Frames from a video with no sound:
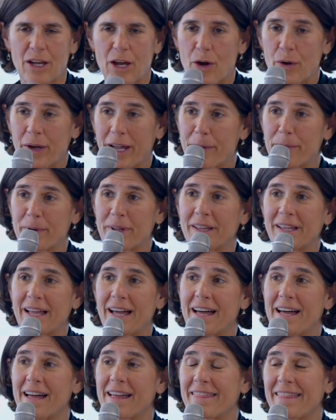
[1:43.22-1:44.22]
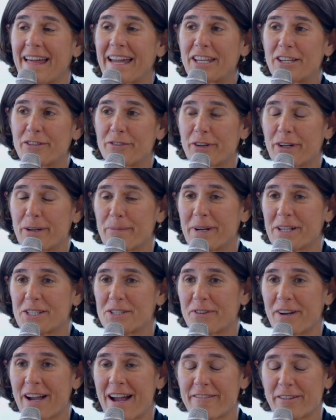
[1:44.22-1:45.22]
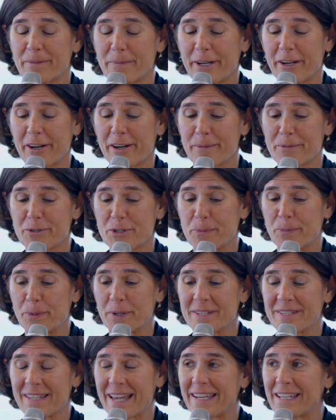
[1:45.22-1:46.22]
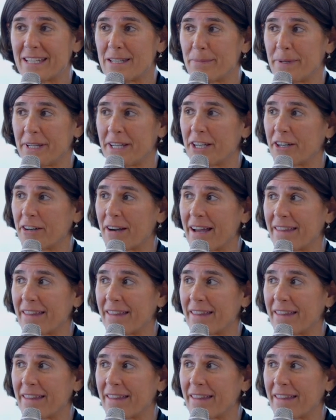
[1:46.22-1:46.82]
Okay, well, thank you very much for having me here. I'm super excited to be here.